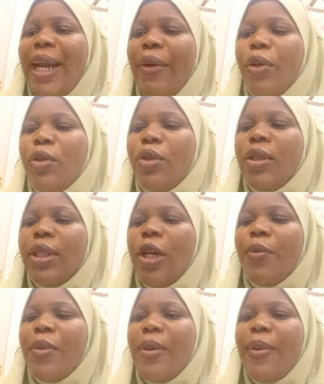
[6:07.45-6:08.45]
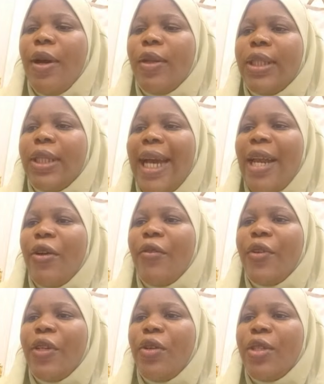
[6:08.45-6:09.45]
I want you to tell me about the kind of
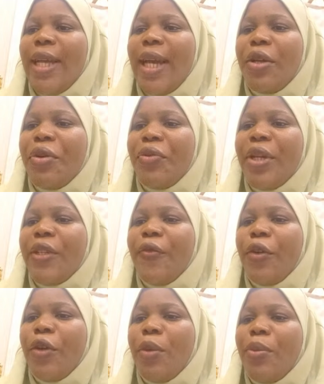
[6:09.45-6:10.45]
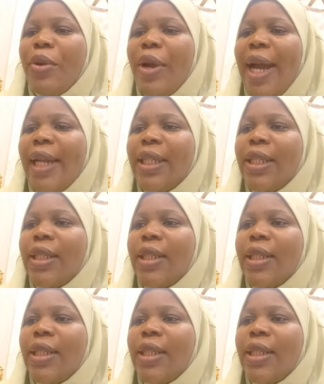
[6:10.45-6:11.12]
videos that you create for your brand.